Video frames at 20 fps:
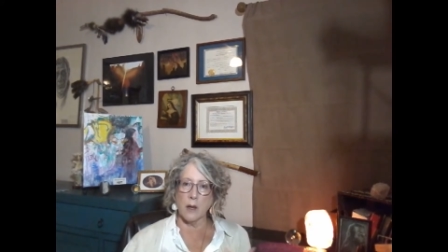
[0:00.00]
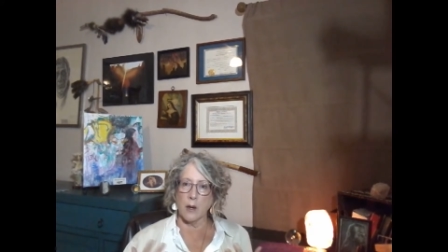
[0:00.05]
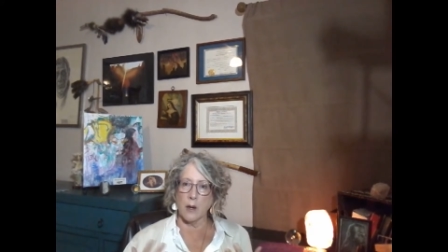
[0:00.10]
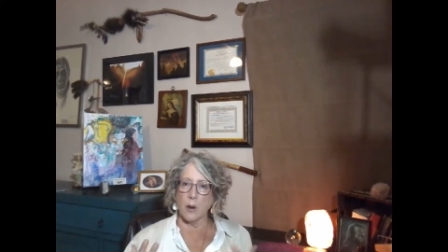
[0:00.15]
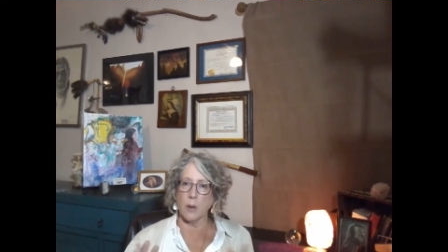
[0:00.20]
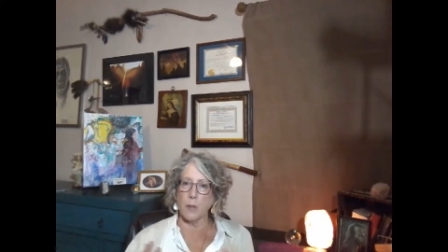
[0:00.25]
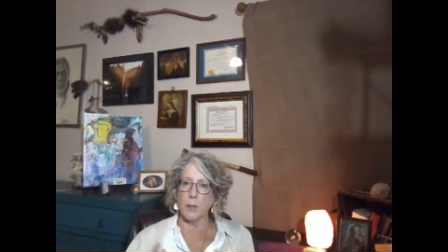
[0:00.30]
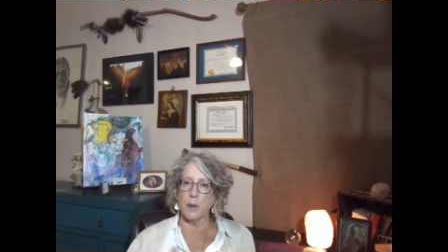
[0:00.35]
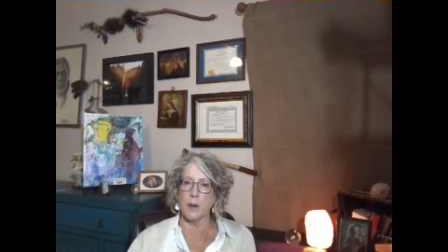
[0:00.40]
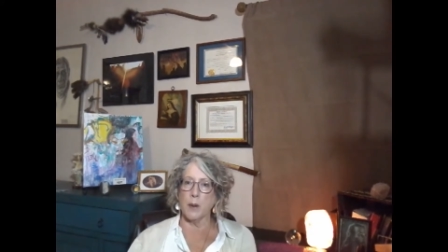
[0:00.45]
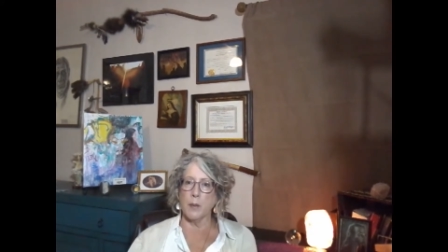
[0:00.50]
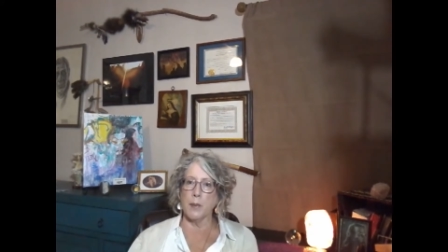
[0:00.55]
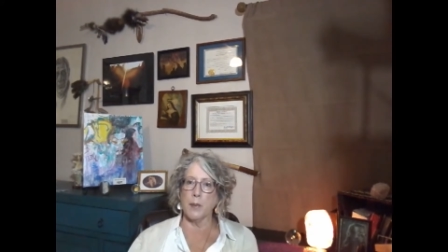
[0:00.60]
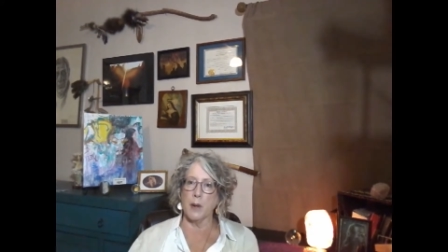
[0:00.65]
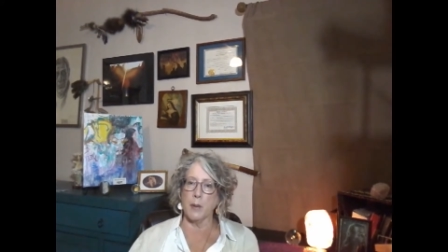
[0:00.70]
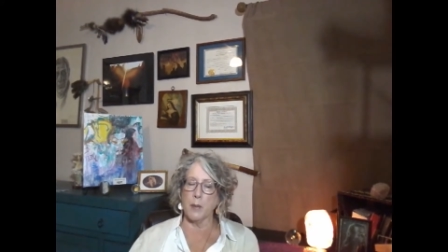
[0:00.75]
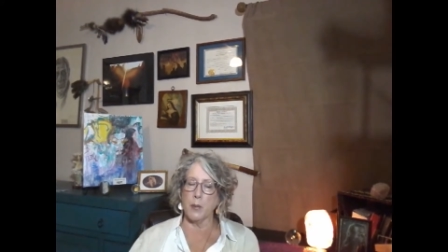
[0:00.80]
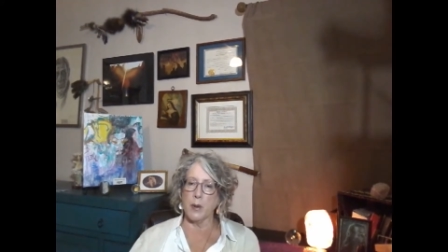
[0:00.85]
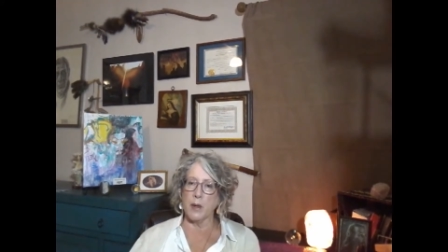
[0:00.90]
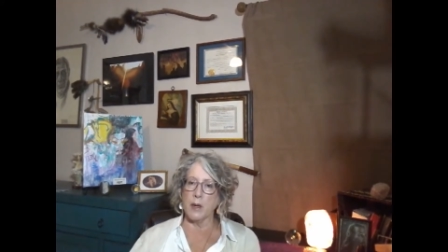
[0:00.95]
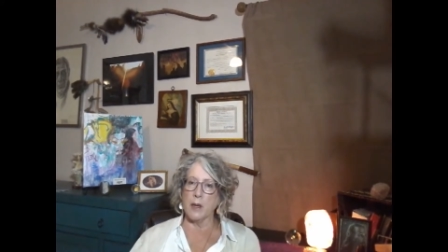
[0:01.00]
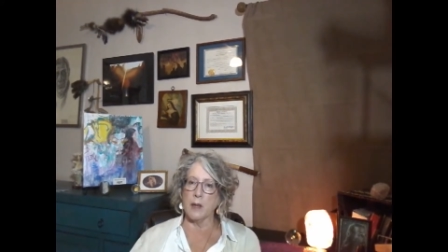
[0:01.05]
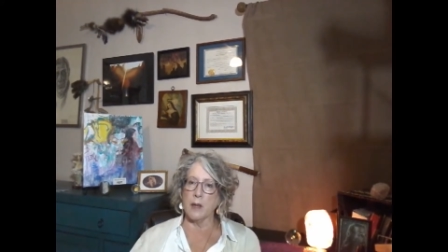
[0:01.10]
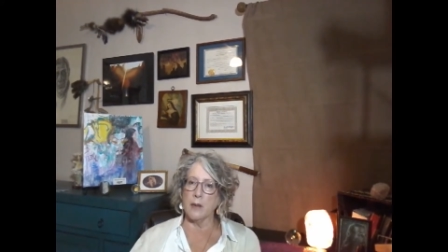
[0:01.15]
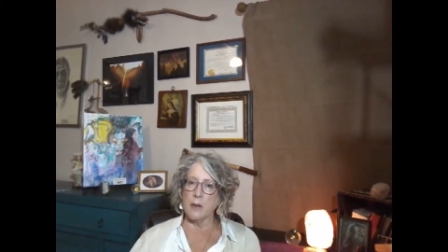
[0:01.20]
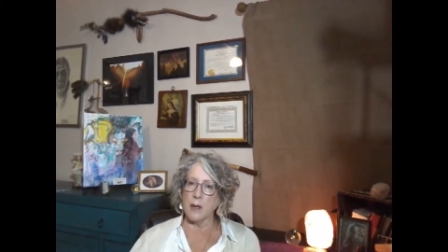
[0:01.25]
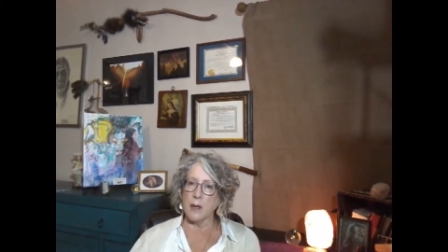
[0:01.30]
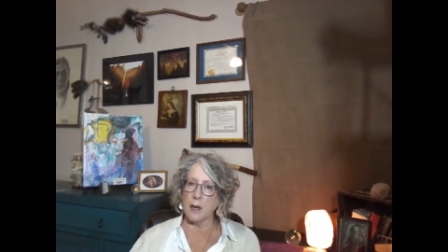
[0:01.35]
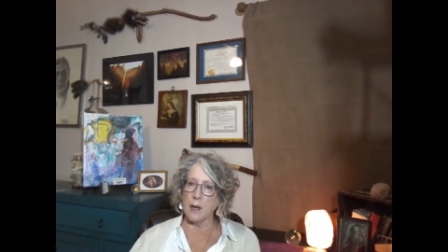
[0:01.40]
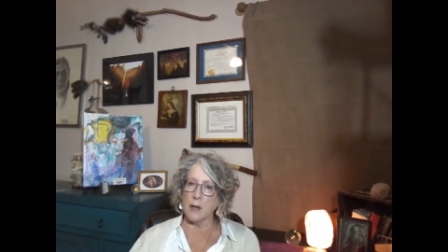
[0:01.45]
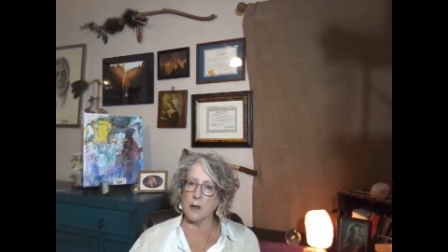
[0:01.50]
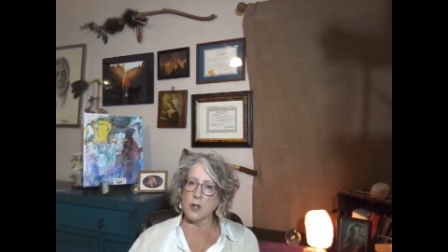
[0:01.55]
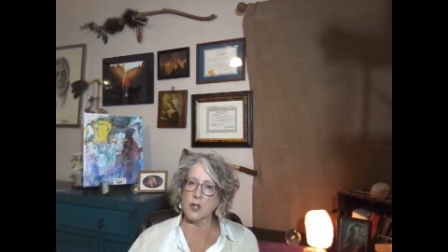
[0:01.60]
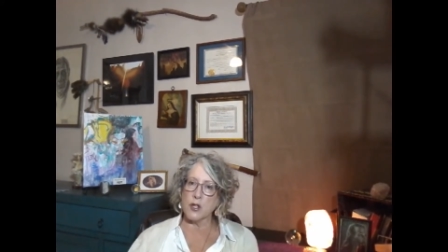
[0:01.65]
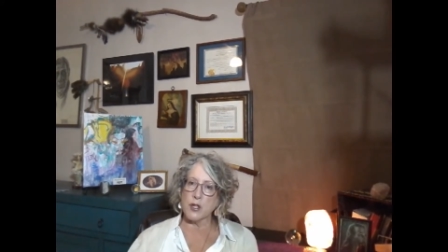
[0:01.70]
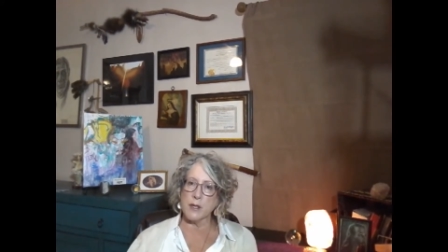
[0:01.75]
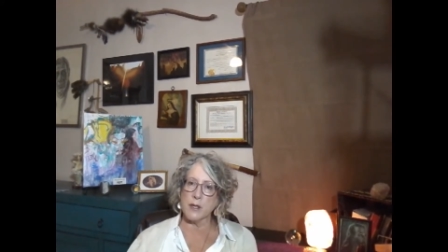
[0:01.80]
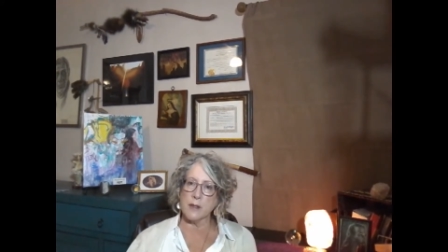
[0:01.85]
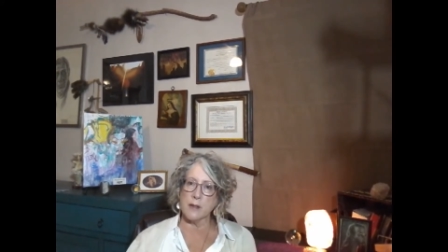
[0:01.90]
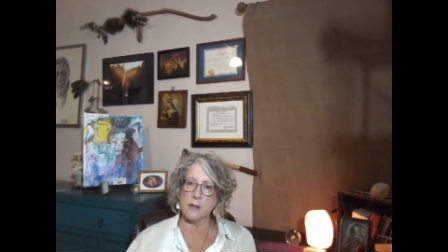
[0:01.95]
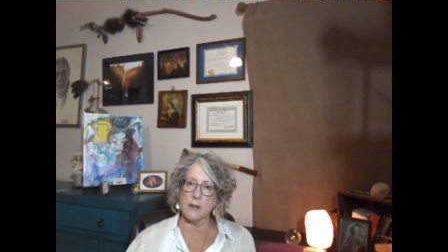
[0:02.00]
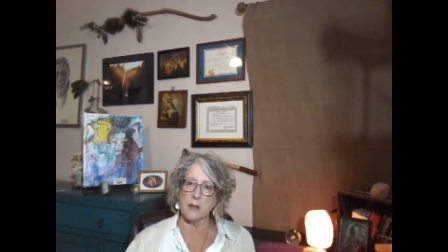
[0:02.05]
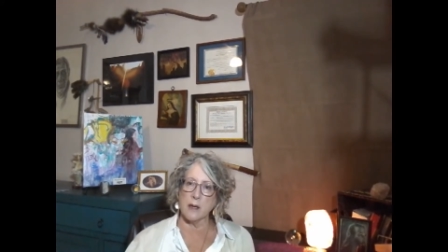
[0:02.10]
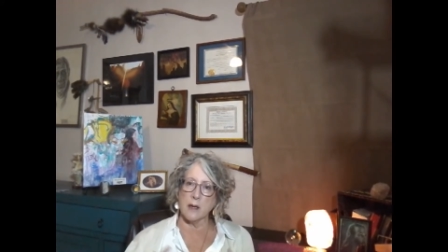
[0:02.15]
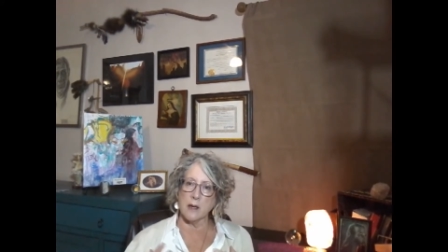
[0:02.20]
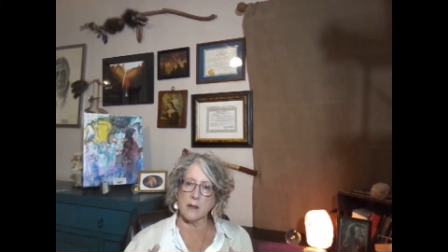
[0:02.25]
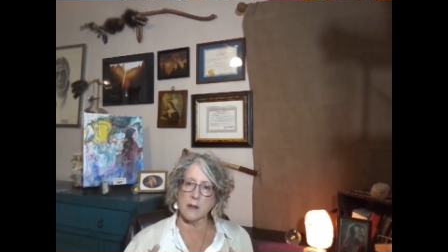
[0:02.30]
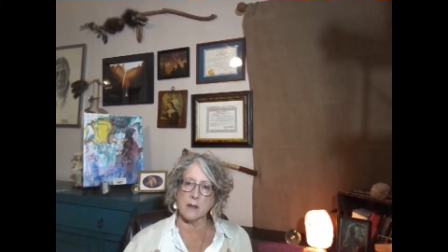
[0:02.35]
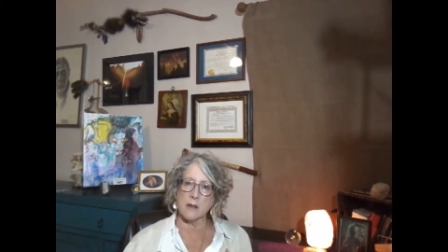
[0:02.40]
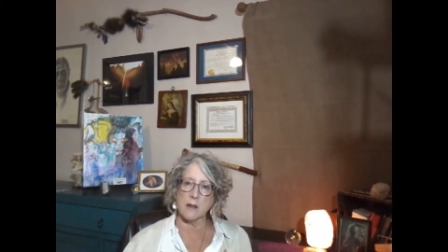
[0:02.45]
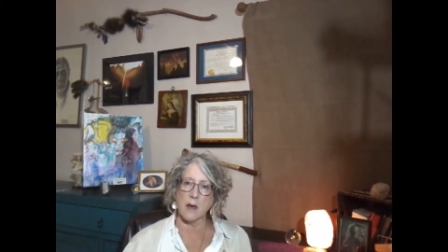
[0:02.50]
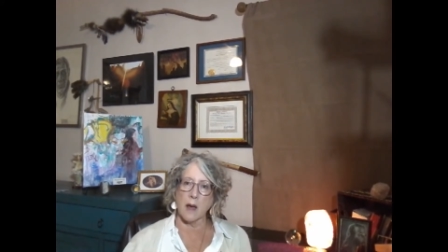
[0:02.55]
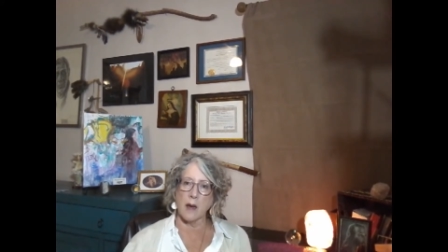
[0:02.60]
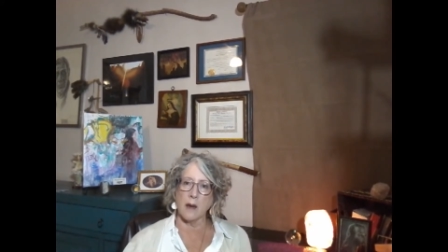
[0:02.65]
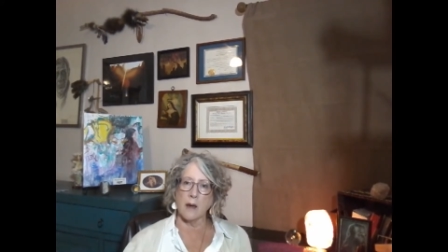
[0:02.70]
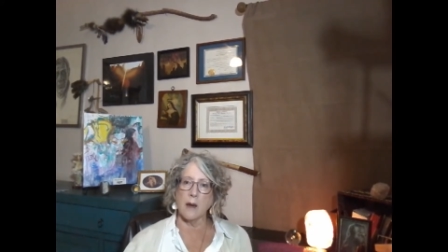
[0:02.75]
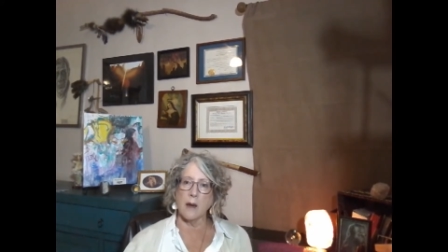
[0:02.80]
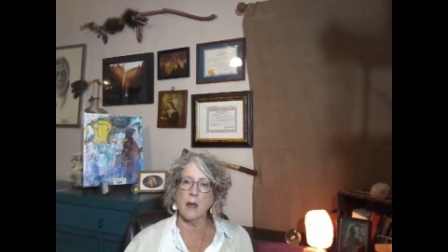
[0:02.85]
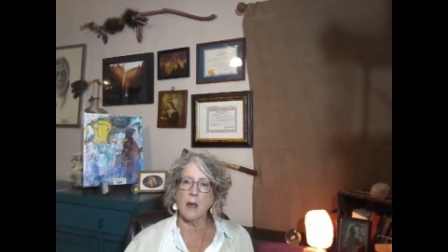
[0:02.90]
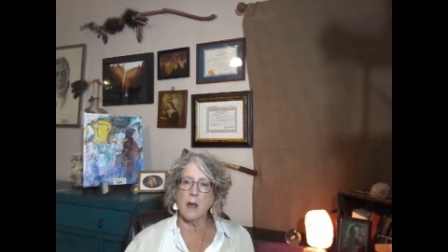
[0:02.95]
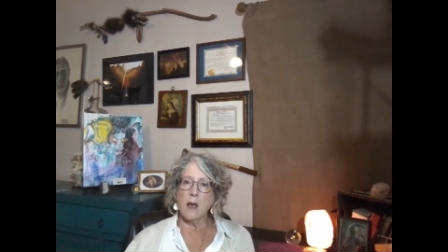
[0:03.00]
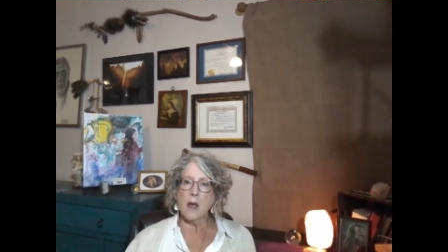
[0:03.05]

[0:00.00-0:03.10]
I open up and I bring in the energies and the insight